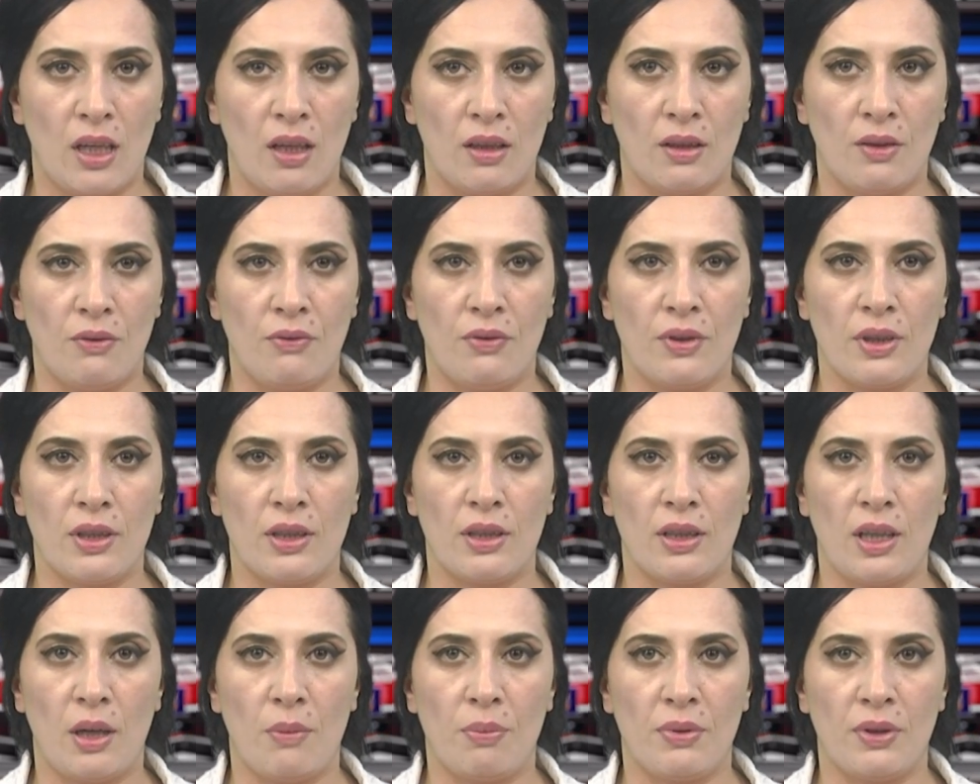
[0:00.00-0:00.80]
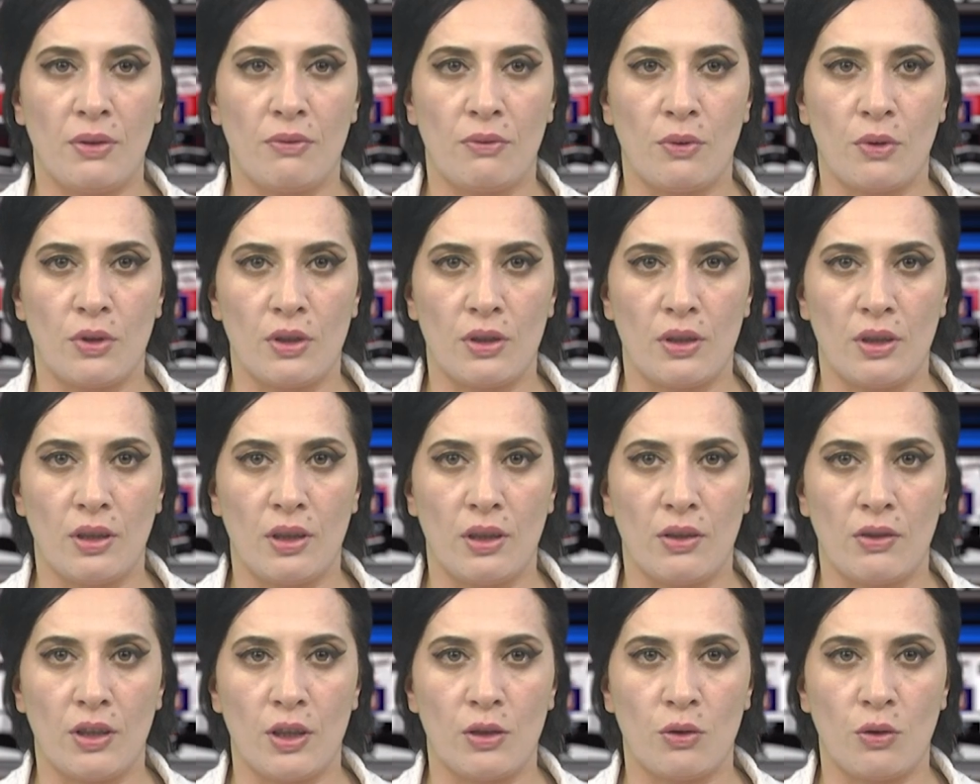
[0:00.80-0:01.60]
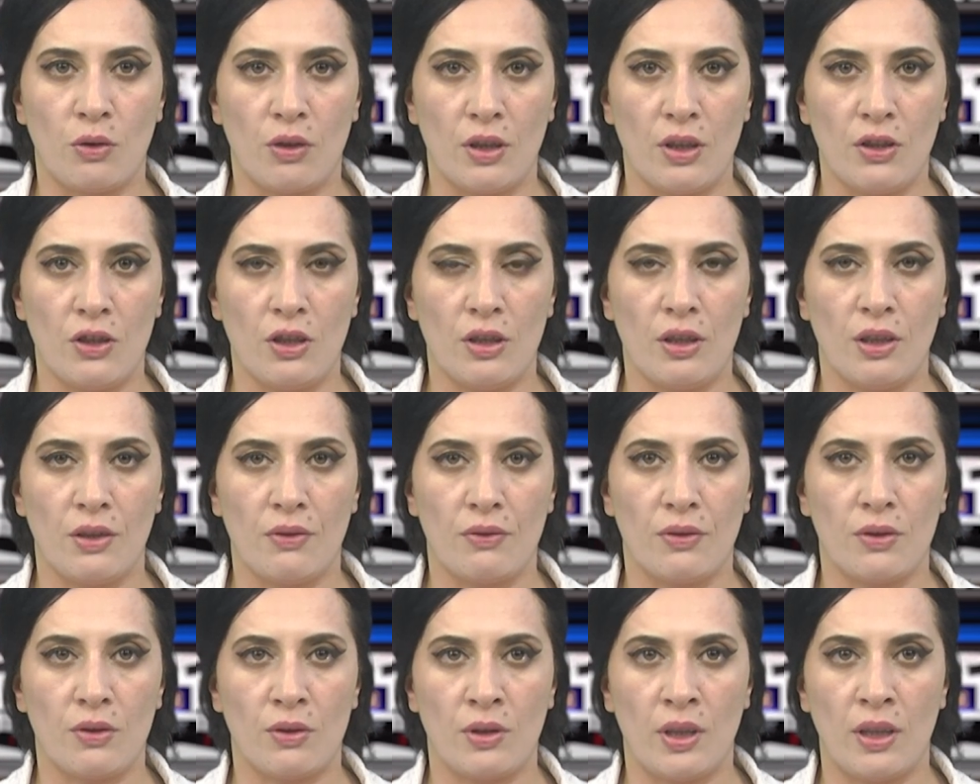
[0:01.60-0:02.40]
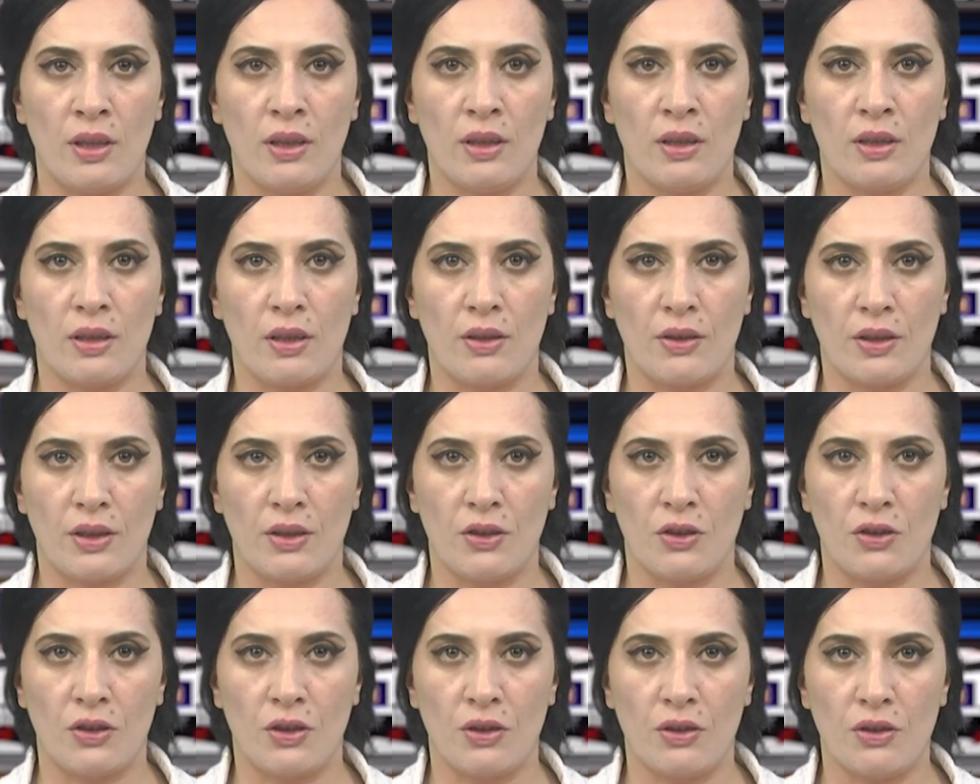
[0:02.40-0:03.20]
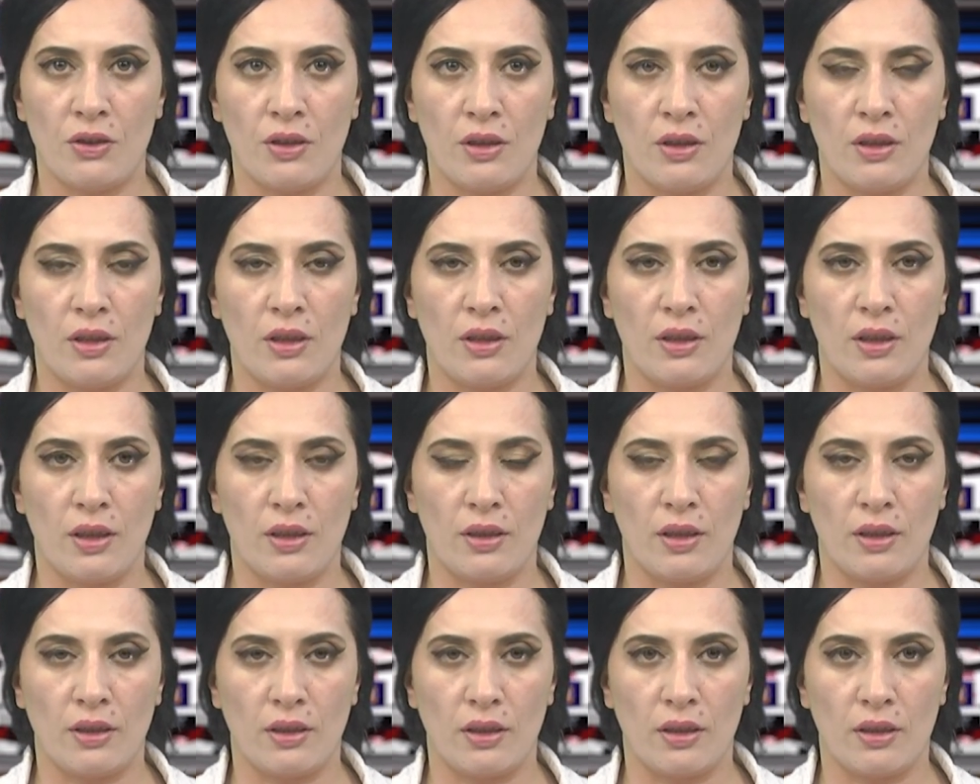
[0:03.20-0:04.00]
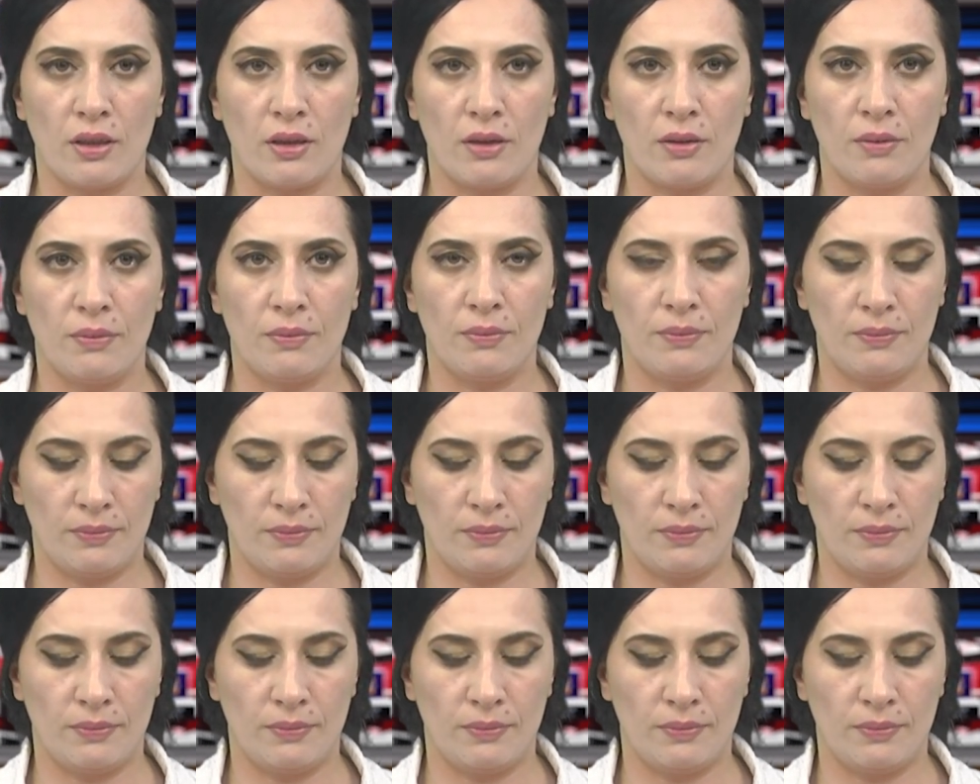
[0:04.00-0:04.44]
The first step towards the restoration of St. Sargis Church in Tigranakert.